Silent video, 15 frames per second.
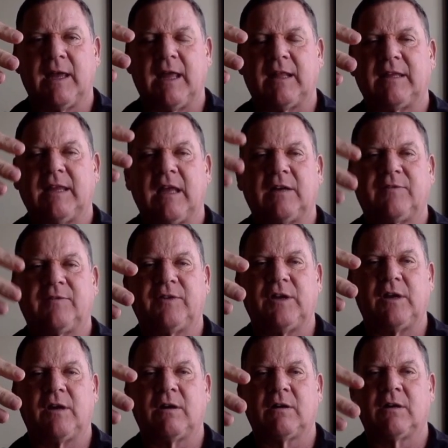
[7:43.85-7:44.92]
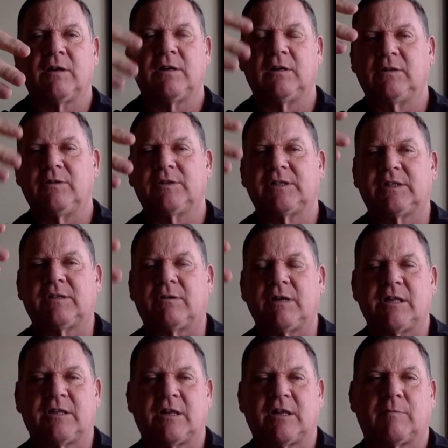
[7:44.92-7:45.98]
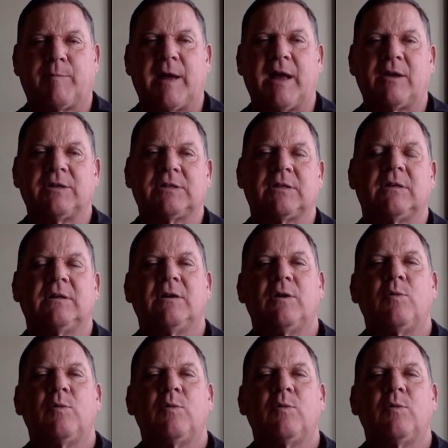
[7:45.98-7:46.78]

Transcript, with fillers: And at the end of a year, you lose 36 pounds